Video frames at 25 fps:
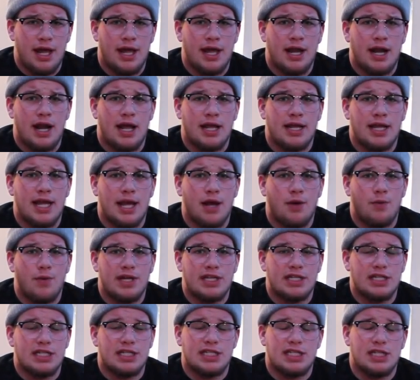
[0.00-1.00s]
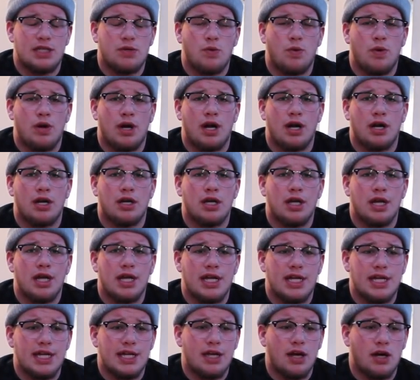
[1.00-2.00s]
and I can't wait to see where
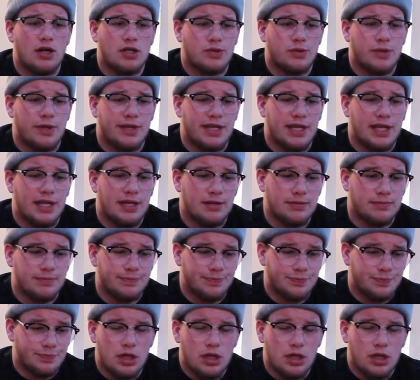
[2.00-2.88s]
he goes with it.